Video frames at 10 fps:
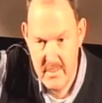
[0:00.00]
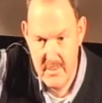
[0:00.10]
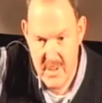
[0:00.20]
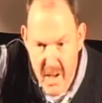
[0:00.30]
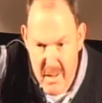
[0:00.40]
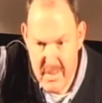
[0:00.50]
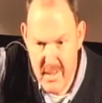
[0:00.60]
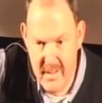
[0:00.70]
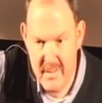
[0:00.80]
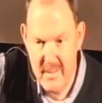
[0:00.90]

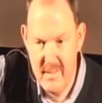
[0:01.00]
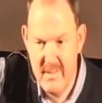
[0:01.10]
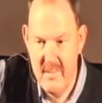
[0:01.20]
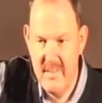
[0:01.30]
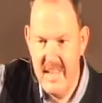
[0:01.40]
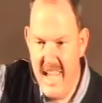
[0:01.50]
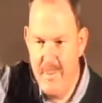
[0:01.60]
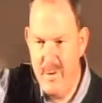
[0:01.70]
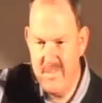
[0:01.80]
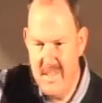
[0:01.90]
Jonathan. He
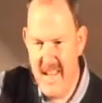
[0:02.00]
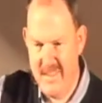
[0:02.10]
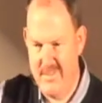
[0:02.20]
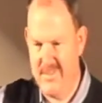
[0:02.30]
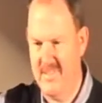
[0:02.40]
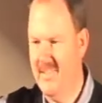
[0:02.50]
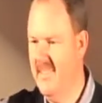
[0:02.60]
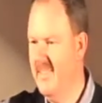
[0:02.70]
was next.